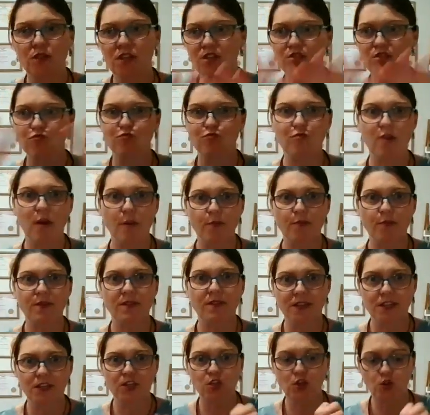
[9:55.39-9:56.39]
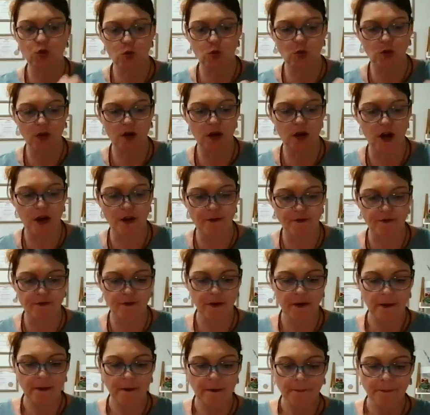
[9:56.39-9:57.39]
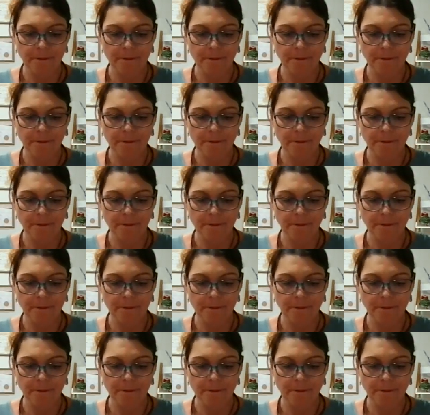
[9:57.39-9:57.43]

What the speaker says: This represents your life.